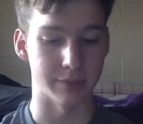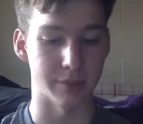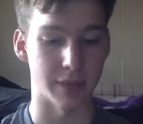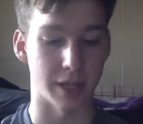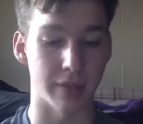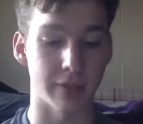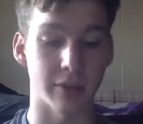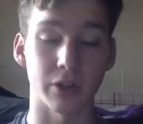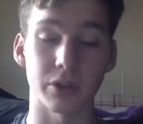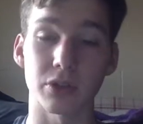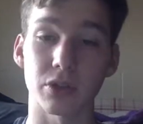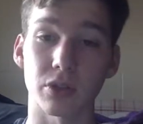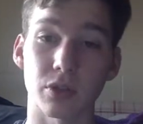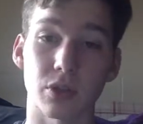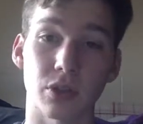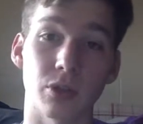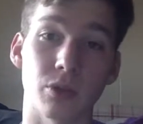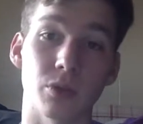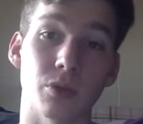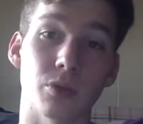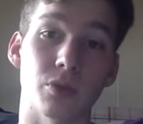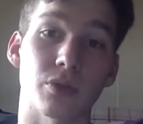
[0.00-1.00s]
I've also
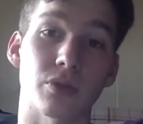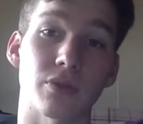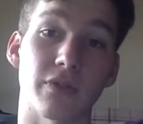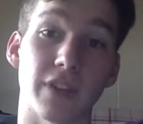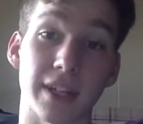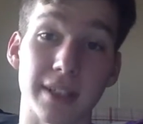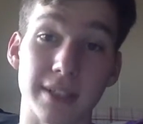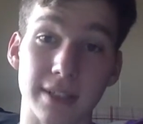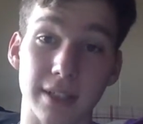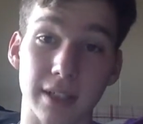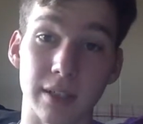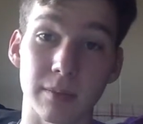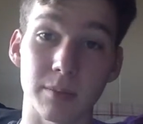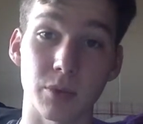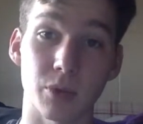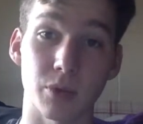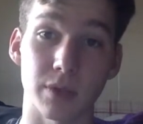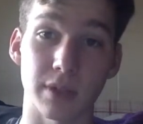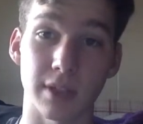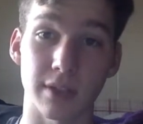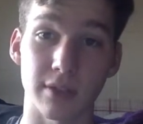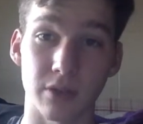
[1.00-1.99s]
used FaceTime to
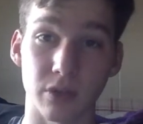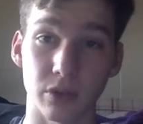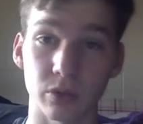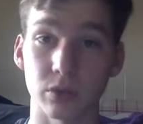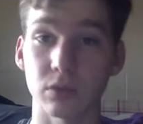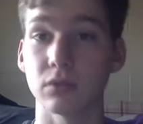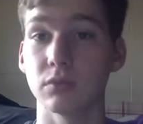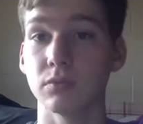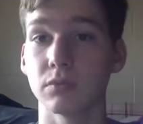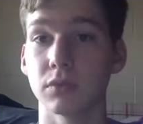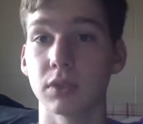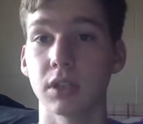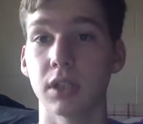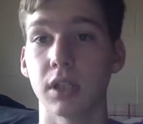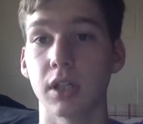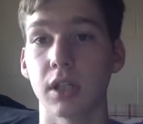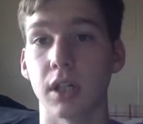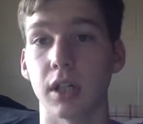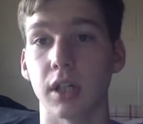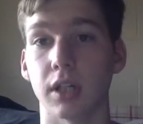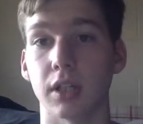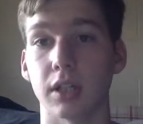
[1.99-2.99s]
attend school.
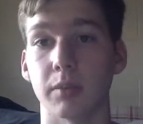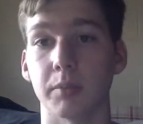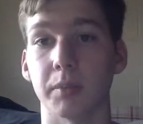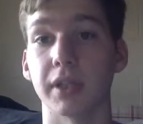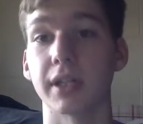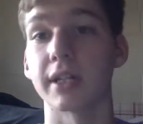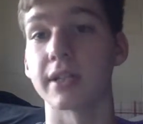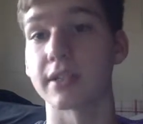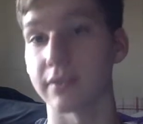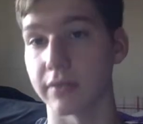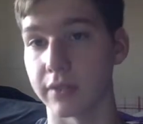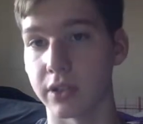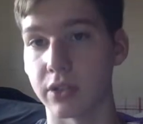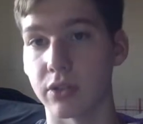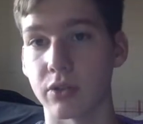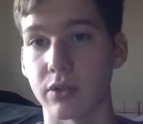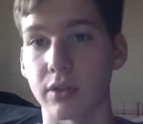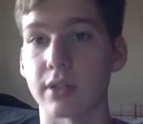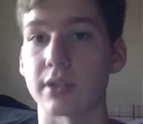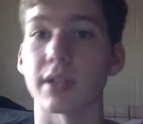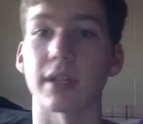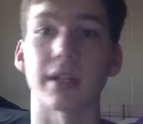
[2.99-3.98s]
Because of
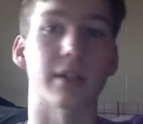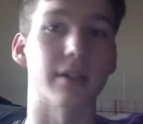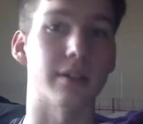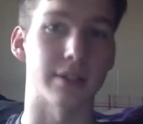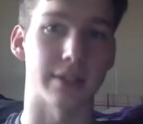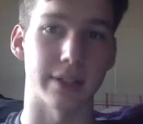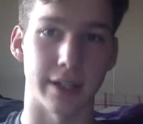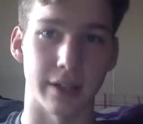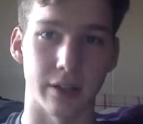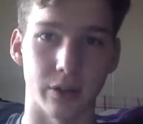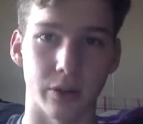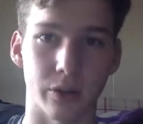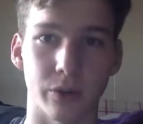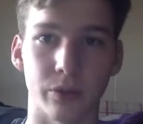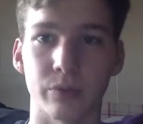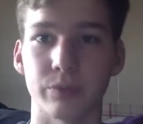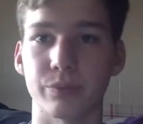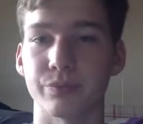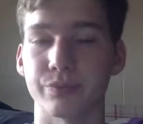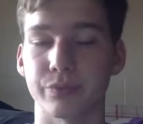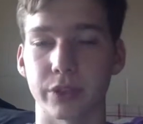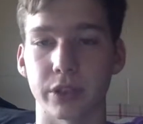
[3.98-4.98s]
injuries, I had to stay
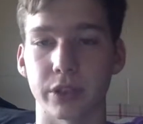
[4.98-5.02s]
home,